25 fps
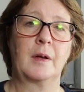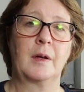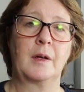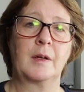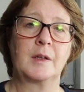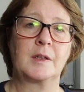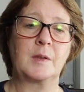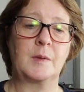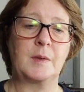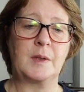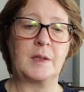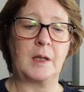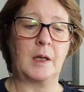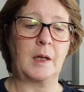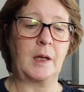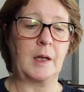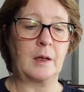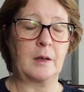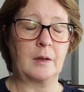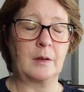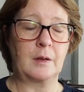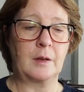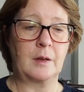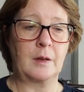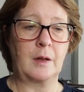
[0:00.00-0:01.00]
So it's like
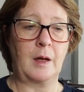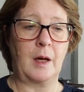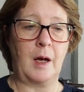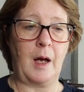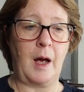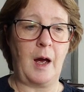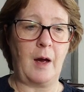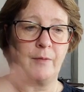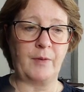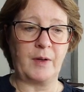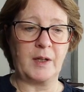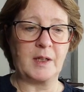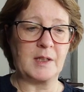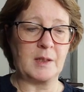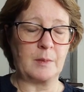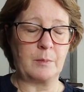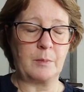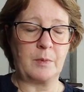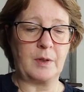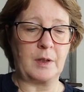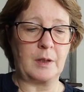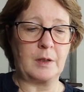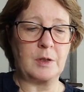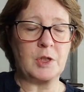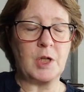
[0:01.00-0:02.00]
having
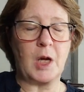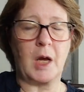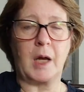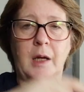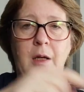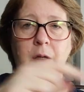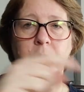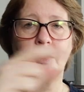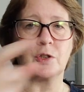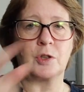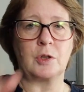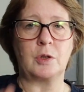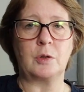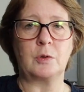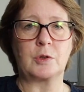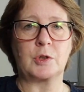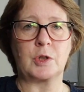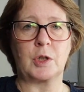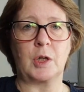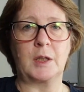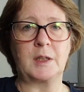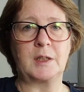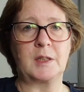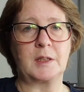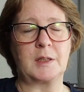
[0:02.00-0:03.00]
something change and you
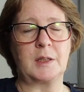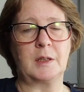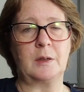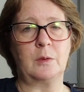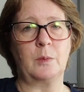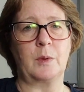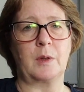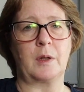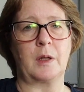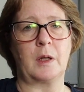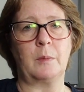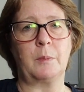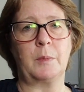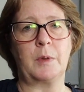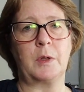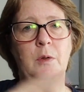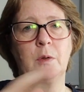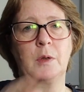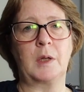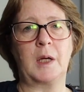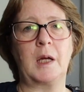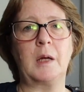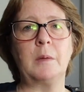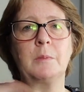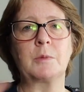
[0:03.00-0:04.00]
try to deal with it, but you
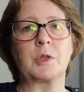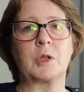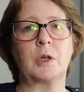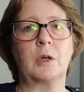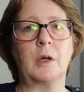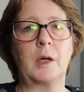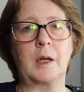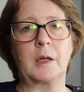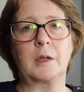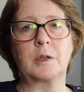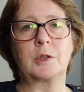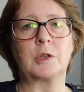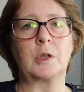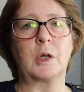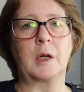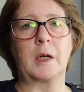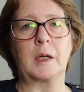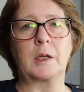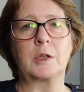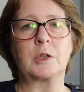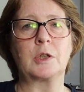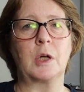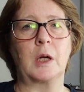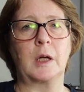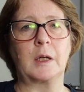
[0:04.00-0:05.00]
keep trying and trying and
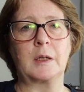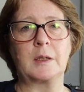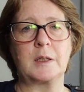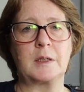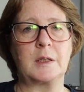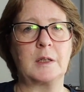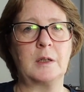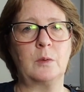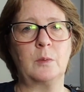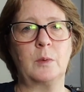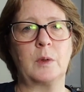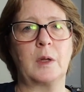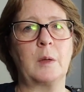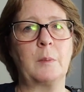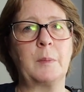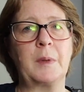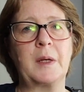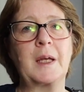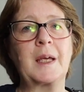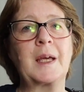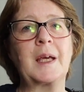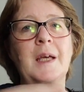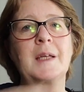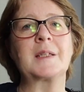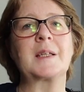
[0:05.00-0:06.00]
trying to deal with it, but it
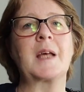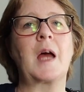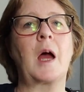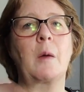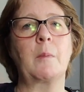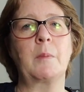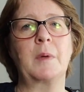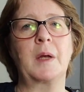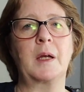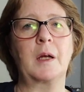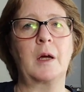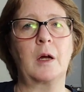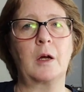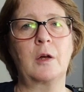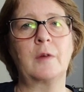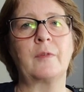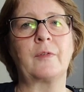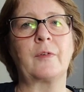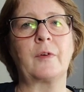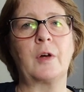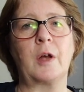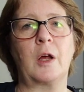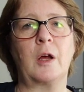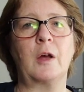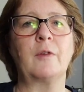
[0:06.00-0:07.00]
keeps happening over
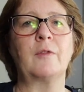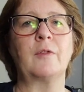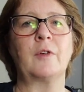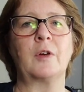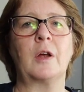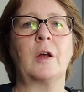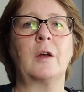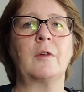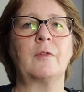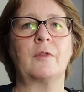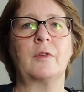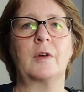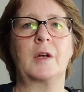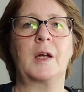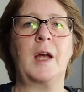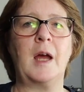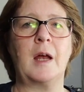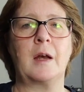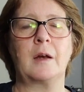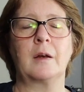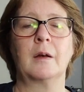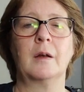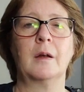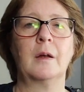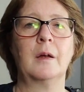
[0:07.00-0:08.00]
and over and over
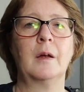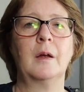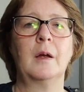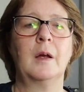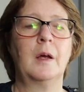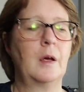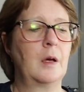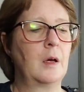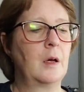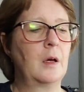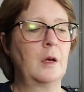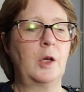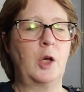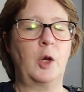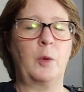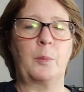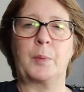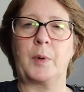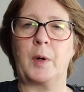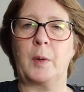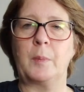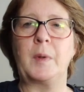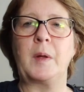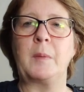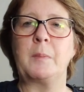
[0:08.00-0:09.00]
again. You're
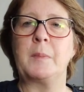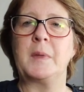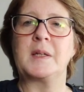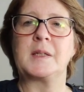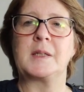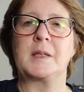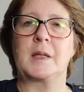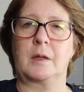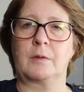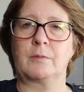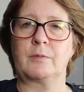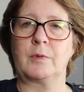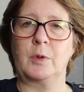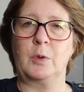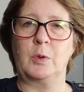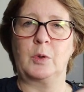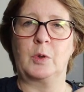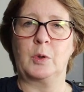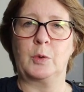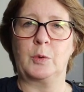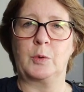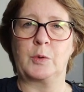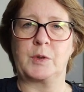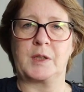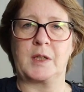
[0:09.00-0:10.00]
probably missing a root
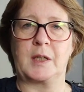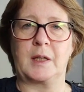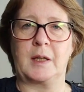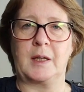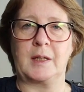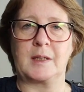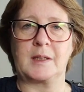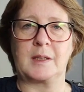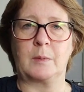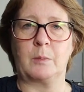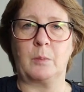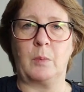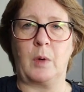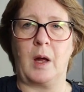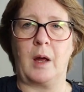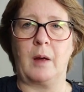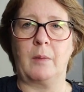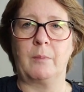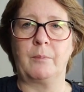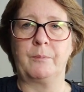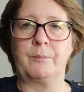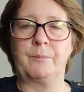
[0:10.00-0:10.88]
cause in there somewhere.